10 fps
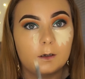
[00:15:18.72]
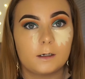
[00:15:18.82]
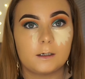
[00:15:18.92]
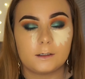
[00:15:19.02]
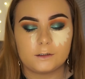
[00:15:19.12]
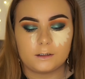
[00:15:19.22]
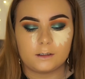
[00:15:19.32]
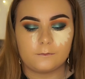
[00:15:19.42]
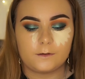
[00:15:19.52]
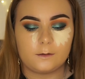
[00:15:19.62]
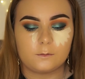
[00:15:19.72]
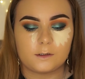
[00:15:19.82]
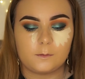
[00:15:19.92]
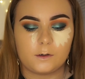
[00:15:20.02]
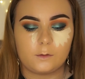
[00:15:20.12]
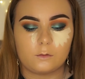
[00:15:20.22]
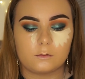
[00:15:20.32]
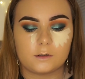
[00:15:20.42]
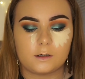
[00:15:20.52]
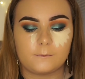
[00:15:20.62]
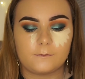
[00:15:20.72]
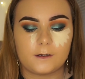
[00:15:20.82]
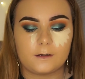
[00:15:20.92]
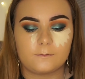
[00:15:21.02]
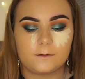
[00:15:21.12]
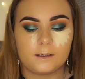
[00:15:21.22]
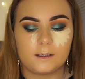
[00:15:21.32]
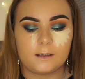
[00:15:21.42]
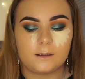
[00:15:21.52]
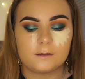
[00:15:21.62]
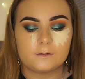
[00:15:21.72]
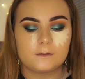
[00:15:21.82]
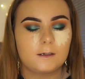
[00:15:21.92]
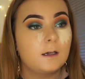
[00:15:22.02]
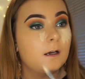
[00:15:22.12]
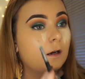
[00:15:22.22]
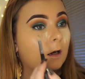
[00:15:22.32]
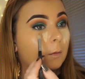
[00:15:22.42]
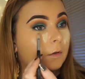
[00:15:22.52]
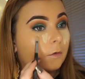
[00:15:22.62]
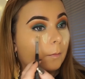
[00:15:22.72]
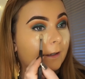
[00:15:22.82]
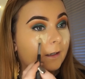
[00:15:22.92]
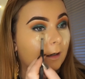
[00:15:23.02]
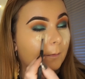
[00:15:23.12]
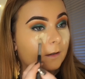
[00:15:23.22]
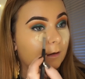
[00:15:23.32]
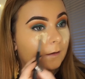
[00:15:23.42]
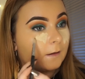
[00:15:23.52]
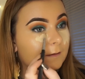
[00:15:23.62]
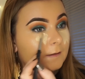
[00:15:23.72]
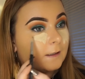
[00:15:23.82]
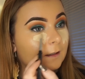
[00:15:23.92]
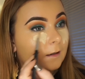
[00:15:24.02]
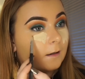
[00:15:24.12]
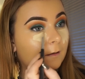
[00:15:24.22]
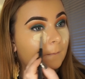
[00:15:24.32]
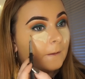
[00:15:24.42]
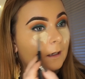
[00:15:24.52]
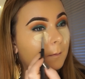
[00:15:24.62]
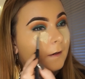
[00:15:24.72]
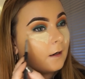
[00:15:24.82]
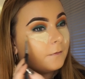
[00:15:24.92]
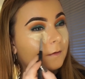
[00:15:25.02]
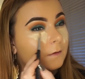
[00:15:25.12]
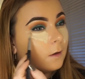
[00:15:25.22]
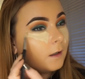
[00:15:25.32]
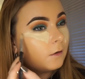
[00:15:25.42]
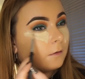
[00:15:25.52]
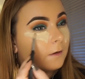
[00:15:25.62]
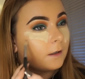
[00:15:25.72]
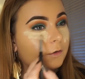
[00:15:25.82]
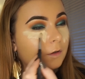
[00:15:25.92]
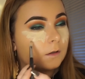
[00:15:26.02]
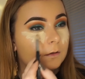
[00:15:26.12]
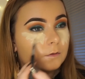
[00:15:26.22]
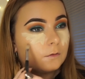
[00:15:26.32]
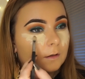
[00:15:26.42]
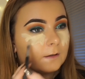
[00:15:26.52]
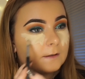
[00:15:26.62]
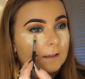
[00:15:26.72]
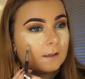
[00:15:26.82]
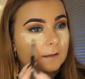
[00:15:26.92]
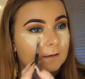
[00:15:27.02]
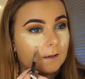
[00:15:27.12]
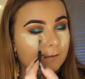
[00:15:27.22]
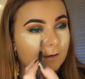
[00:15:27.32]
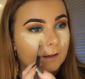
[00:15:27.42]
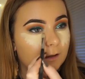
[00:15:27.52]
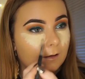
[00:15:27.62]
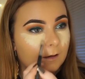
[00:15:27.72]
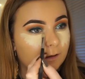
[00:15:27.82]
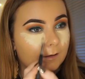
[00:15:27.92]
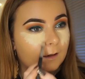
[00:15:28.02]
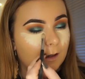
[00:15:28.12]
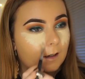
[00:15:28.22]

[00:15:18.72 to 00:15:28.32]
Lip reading: I literally love it. It was like my all-time fave for years. I would not pick up another concealer. But now I've used quite a lot of like drugstore concealers that I really like.